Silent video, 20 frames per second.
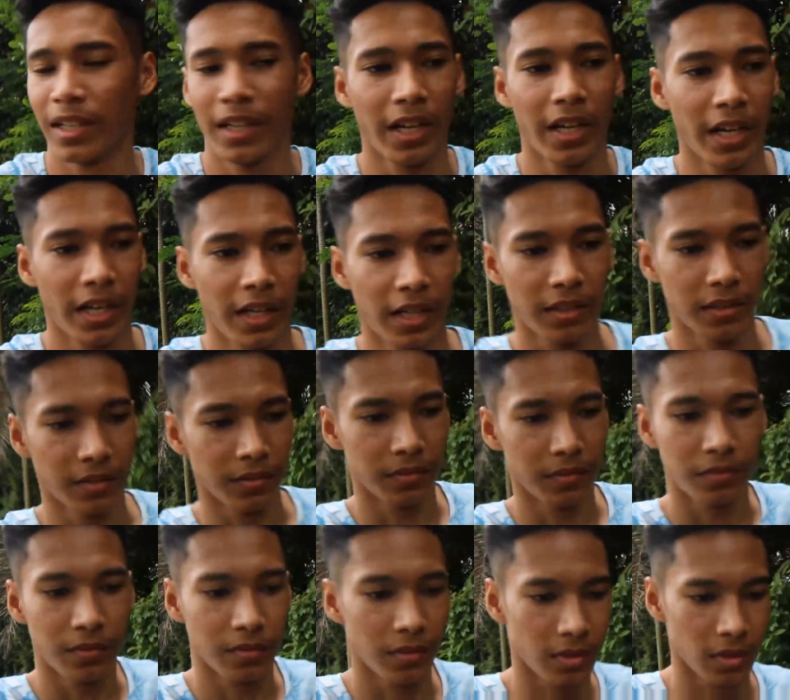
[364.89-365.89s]
And
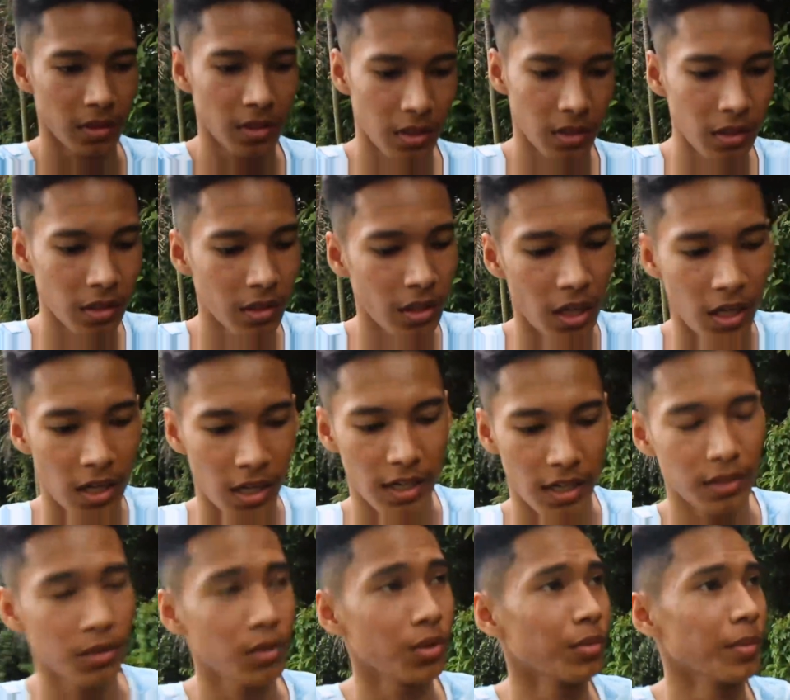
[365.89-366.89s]
yeah,
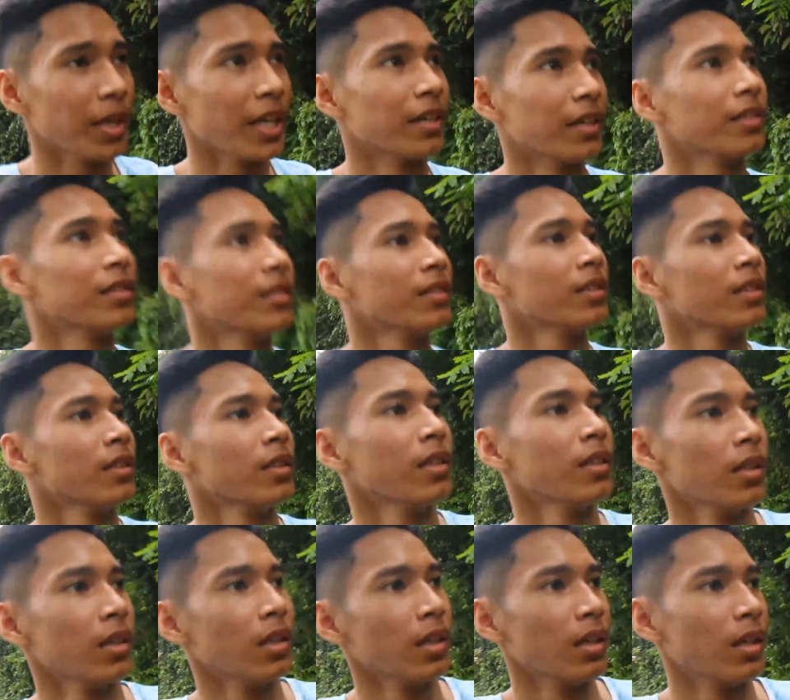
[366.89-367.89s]
I don't know man,
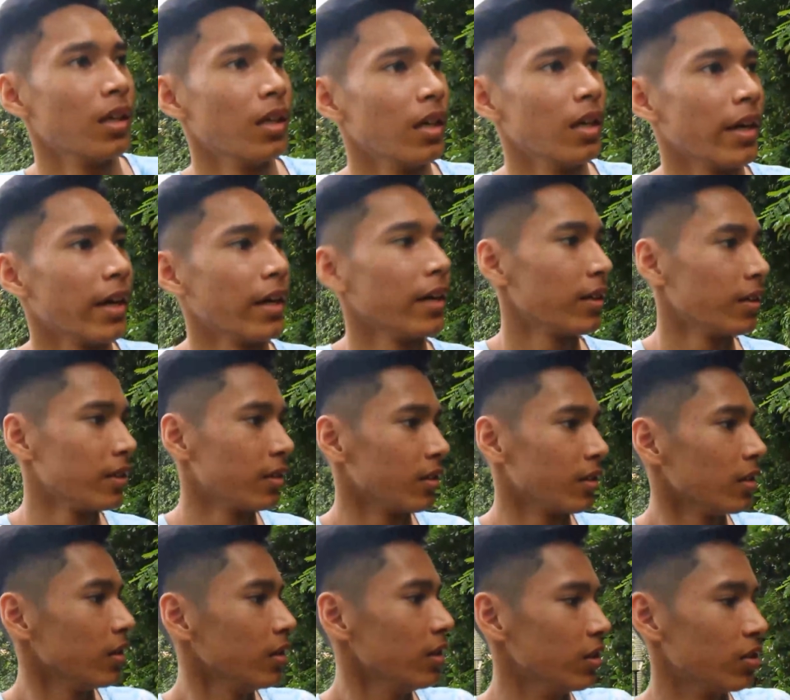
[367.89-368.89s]
and
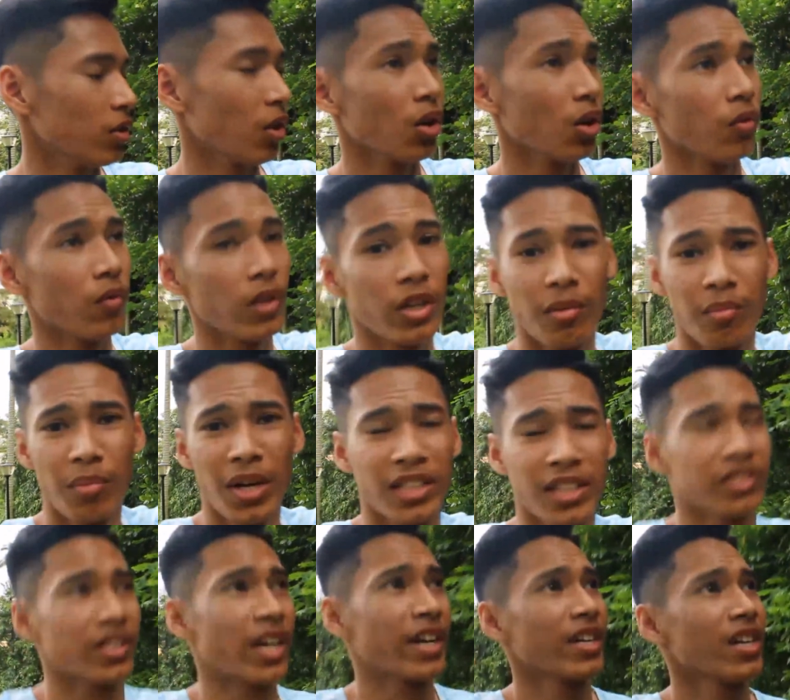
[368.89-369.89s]
it's all over the
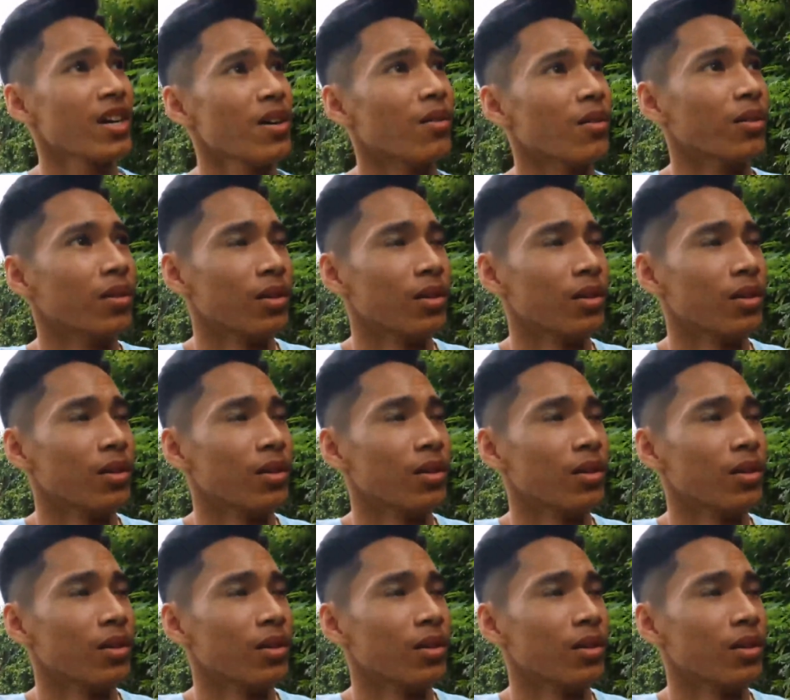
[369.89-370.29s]
place right now.